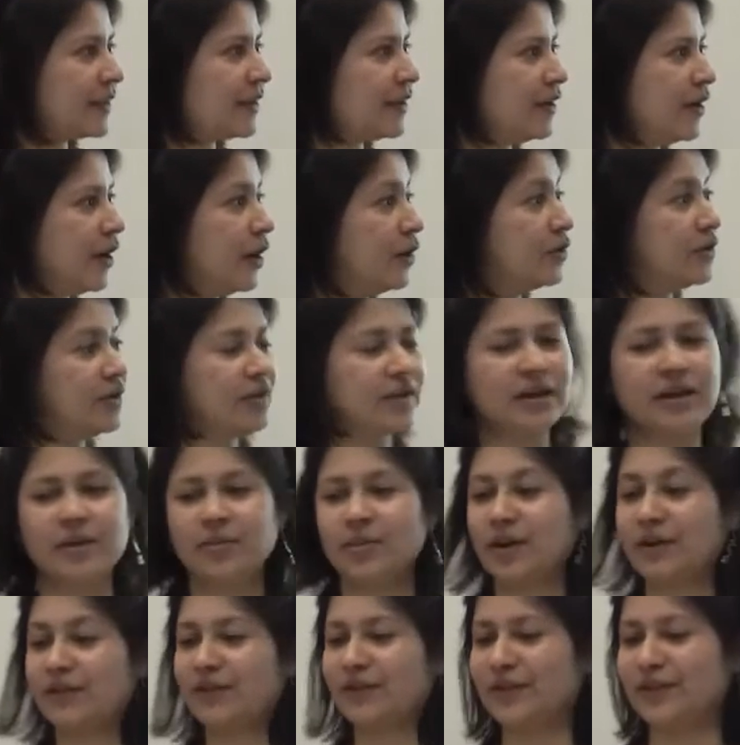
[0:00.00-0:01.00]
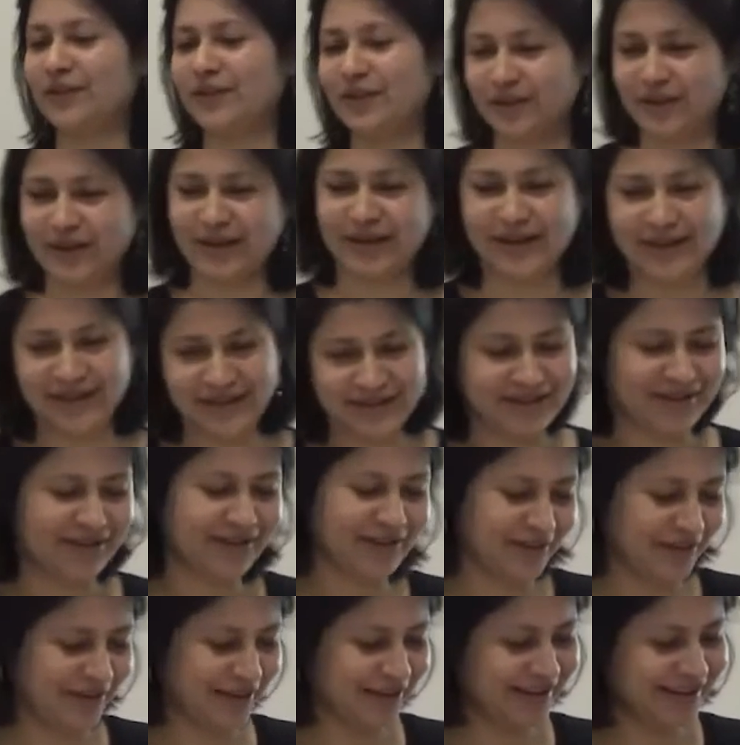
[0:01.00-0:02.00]
Oh, she's getting breakfast. Okay.
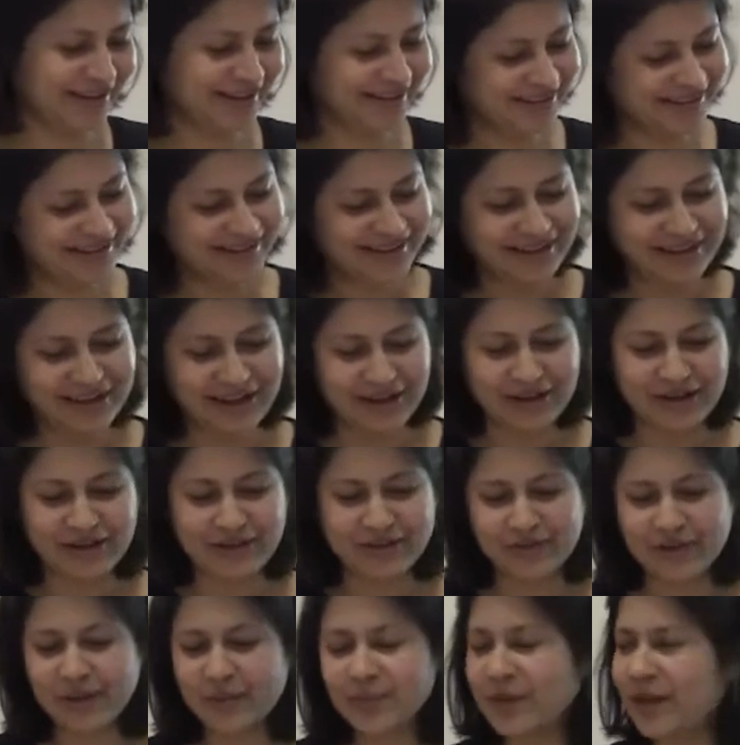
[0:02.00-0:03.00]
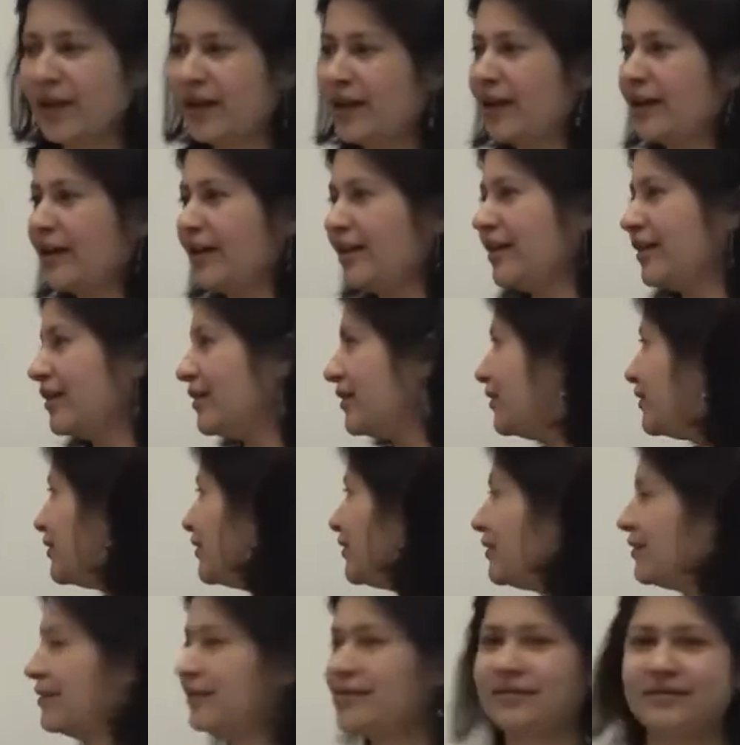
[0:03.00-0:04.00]
Ramya,
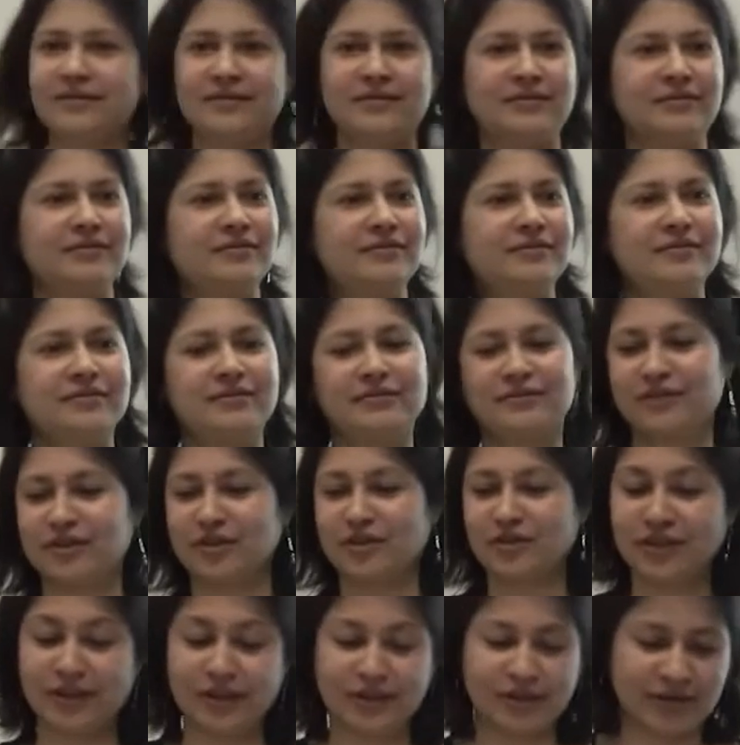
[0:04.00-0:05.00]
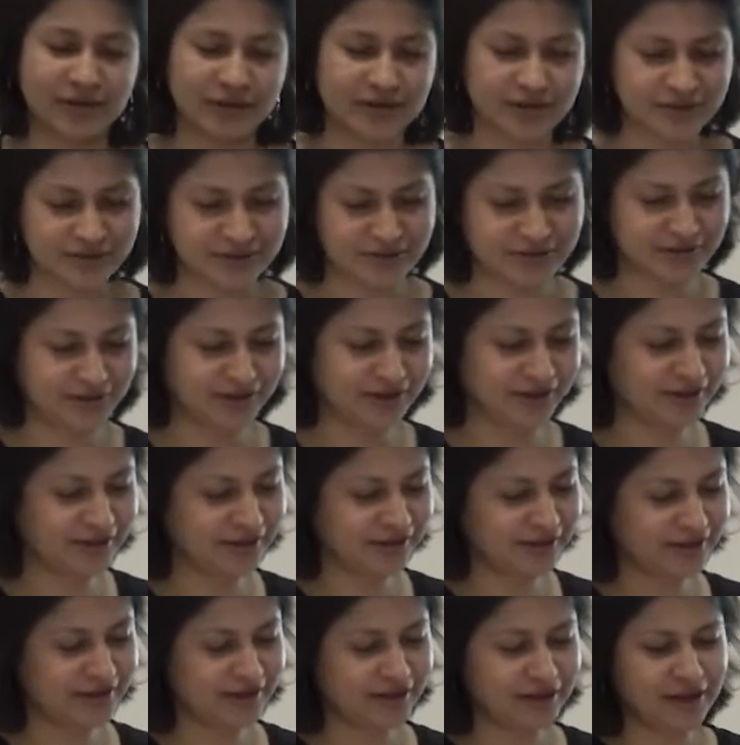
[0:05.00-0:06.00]
she's not here. Okay.
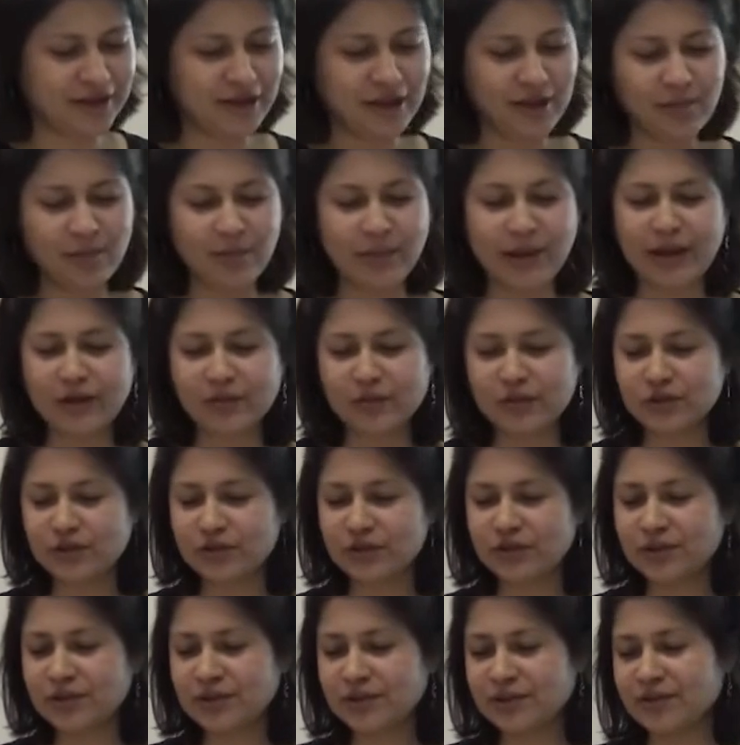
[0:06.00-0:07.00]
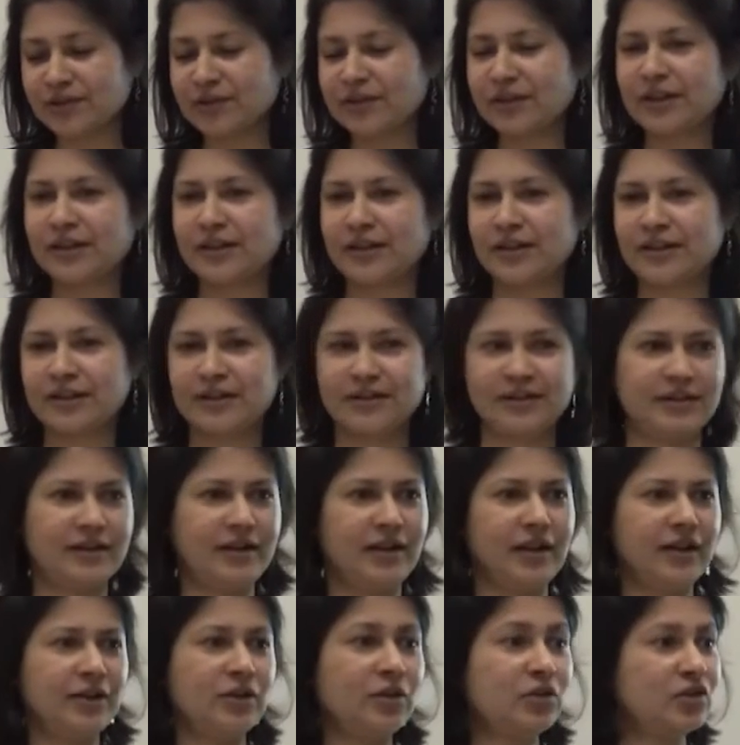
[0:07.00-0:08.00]
Pat Richards.
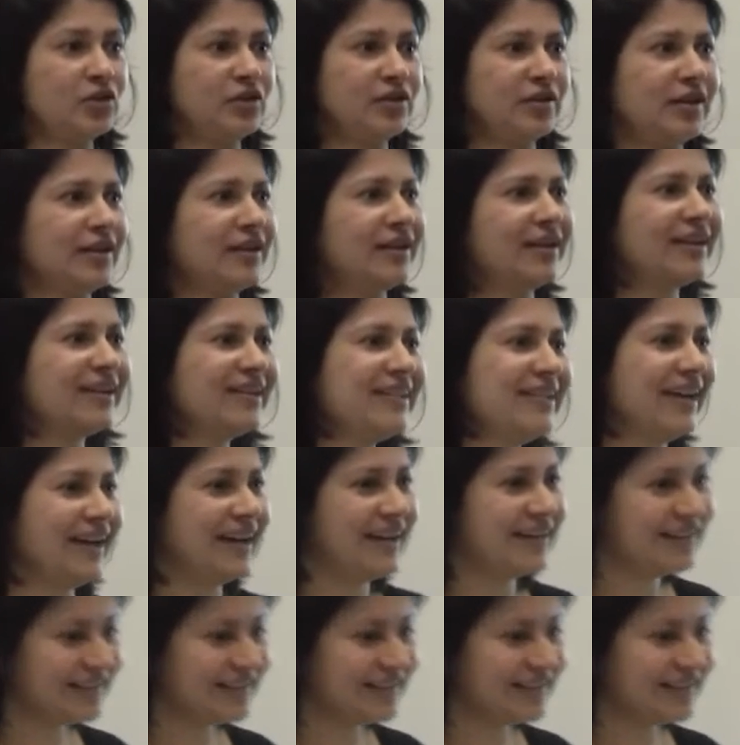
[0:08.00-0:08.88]
I know she's here. Yeah.